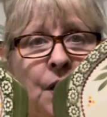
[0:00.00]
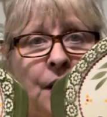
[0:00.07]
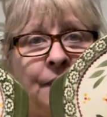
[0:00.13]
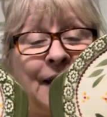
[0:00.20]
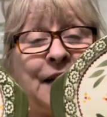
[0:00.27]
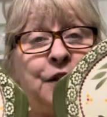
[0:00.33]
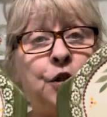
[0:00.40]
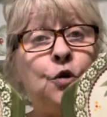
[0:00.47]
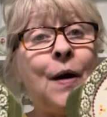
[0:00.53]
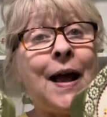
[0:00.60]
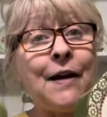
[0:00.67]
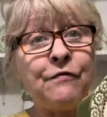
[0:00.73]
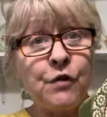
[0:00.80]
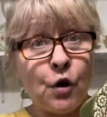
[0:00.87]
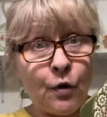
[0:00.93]
They do
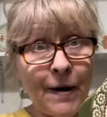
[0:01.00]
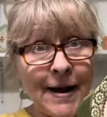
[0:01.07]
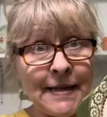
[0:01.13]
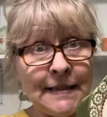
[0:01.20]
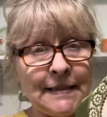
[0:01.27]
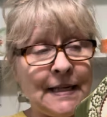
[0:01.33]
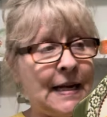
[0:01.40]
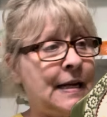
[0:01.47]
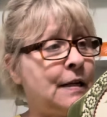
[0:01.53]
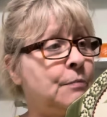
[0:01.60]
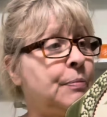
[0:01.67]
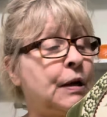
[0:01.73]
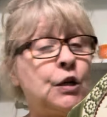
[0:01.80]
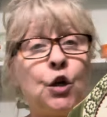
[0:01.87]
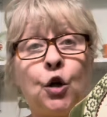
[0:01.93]
have crazing,
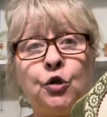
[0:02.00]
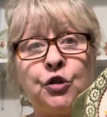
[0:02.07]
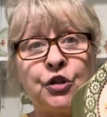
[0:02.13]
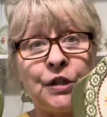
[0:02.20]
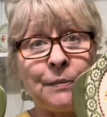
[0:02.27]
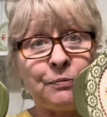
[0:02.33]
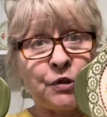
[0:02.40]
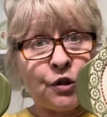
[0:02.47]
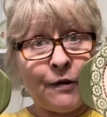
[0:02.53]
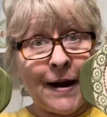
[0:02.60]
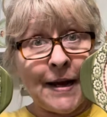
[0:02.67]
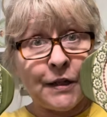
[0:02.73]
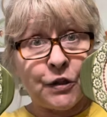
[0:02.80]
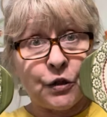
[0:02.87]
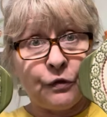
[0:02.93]
but no chips,
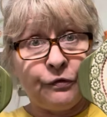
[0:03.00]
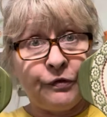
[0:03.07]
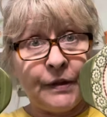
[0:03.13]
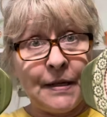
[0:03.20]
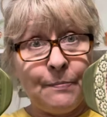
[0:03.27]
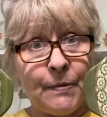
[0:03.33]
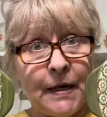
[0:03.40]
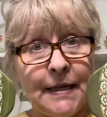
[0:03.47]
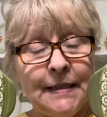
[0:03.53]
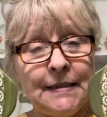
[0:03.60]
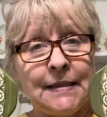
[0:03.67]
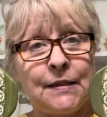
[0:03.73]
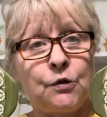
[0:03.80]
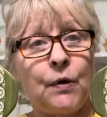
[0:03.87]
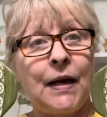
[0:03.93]
cracks, or flea
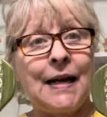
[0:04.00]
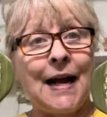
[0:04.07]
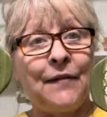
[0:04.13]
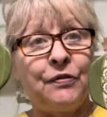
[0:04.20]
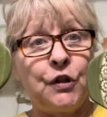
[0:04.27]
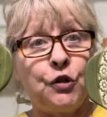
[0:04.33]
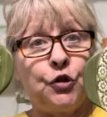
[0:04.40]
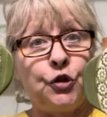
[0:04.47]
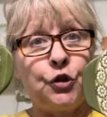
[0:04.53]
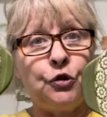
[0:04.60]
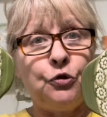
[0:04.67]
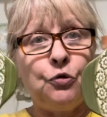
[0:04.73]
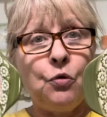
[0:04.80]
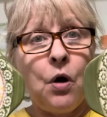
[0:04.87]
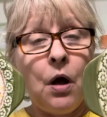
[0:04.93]
bites. So I got the
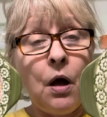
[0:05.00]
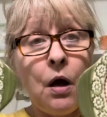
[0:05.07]
two